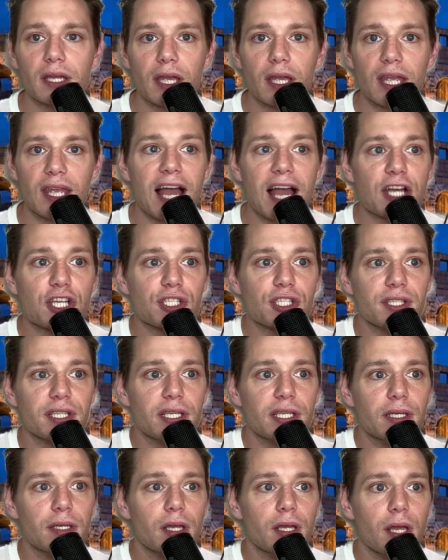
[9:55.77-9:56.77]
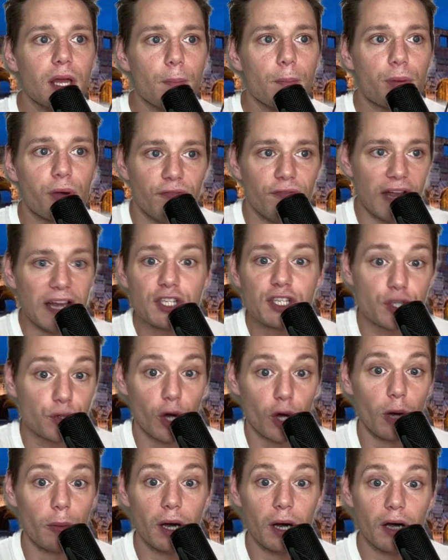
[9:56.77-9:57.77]
He actually prevents
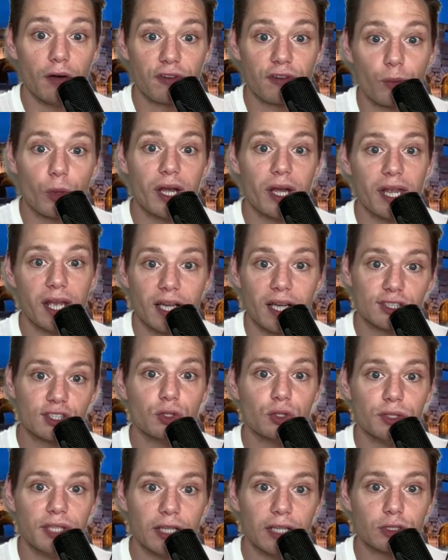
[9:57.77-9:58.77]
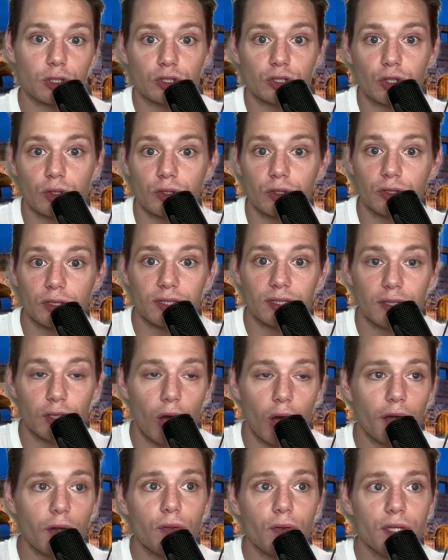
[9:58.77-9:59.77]
Roma from winning a Scudetto. So
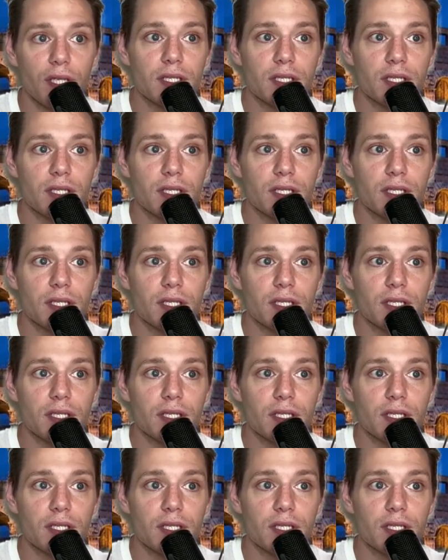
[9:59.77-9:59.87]
not only